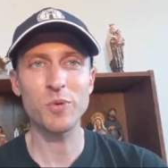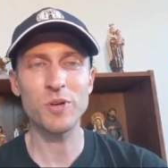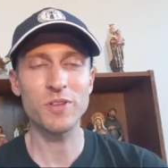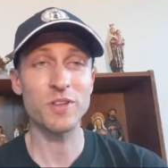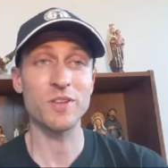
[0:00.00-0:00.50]

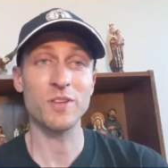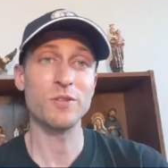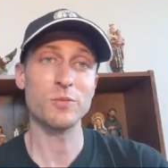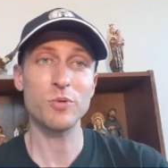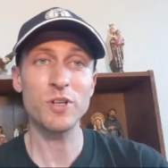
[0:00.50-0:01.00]
the, there's
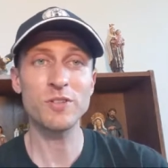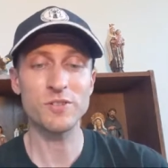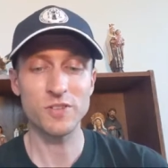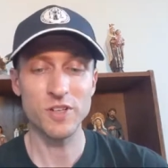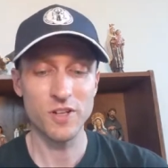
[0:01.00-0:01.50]
a
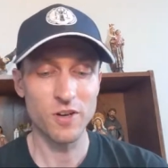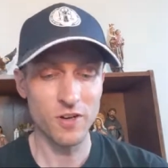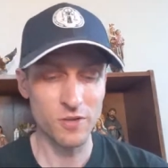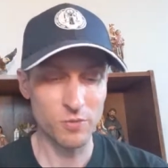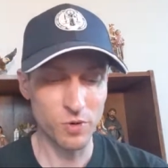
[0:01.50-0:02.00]
priest
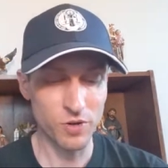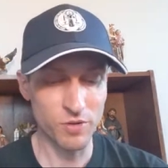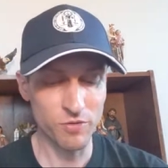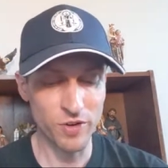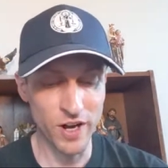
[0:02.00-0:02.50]
in Word
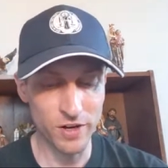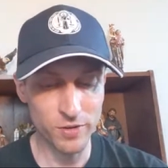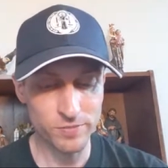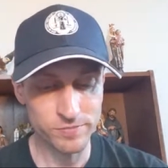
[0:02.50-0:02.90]
on Fire,